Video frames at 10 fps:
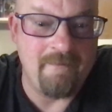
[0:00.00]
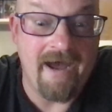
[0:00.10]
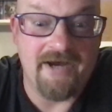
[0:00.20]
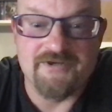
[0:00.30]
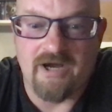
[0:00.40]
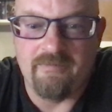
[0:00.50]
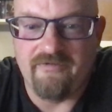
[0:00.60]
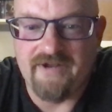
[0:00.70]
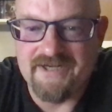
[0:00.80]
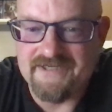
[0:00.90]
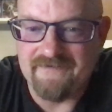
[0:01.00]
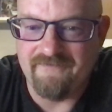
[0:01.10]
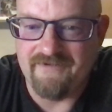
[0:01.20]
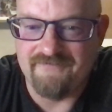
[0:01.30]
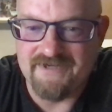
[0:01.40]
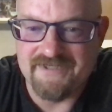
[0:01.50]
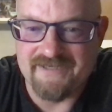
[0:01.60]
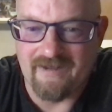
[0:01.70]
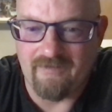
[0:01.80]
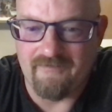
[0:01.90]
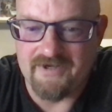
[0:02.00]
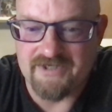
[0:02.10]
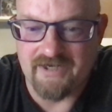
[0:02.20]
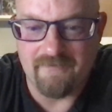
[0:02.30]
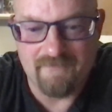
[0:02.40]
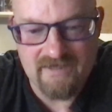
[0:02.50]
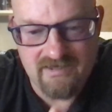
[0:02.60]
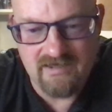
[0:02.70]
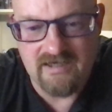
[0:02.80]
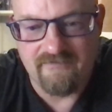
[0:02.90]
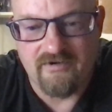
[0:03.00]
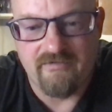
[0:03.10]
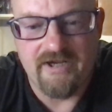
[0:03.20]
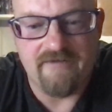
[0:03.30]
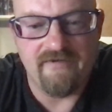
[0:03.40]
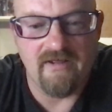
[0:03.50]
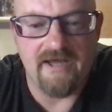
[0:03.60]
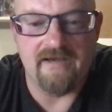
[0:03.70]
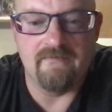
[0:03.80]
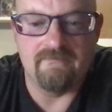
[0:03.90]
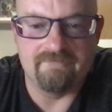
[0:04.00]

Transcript: backdrop of 1950s television. Give it a read if you like.